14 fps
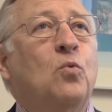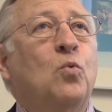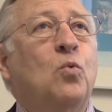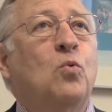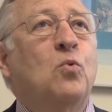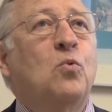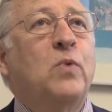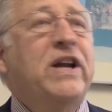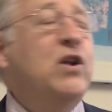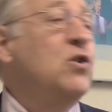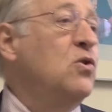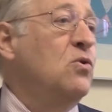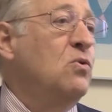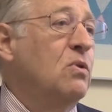We
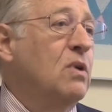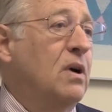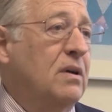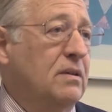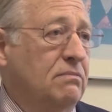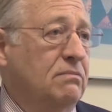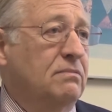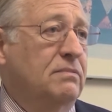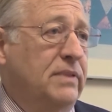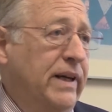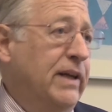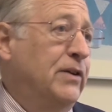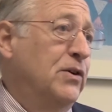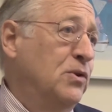knew,
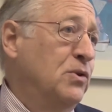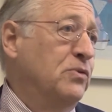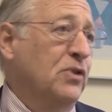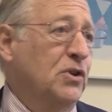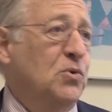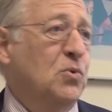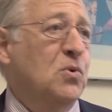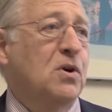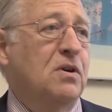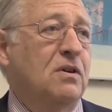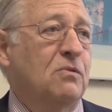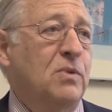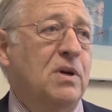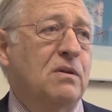Dick knew for sure,
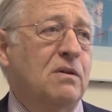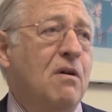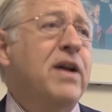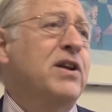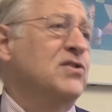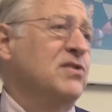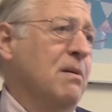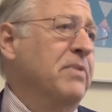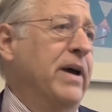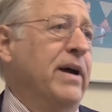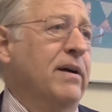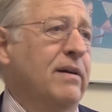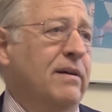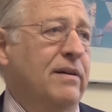we were onto
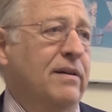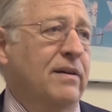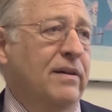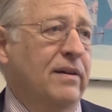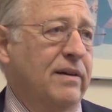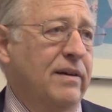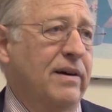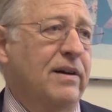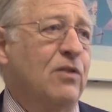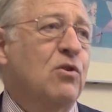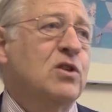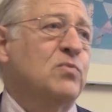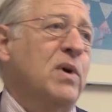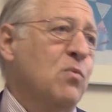something. And of
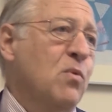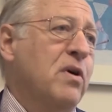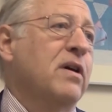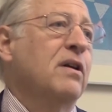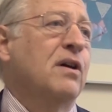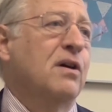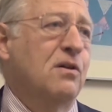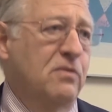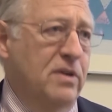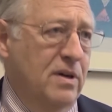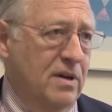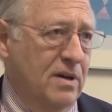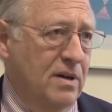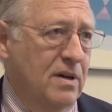course, we weren't alone.
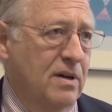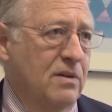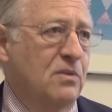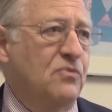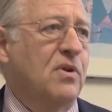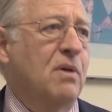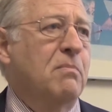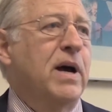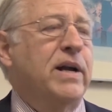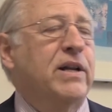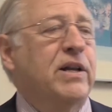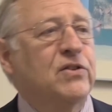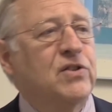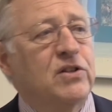From
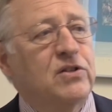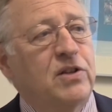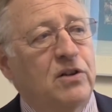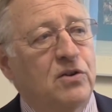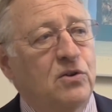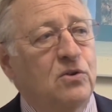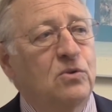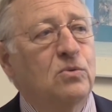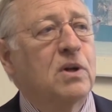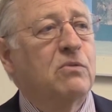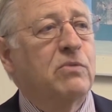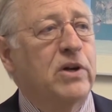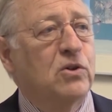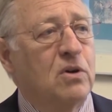1962
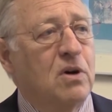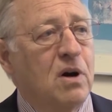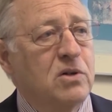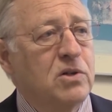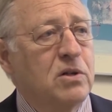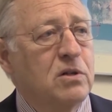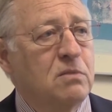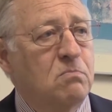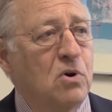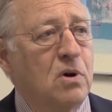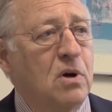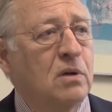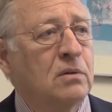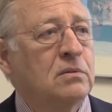with Rachel Carson's book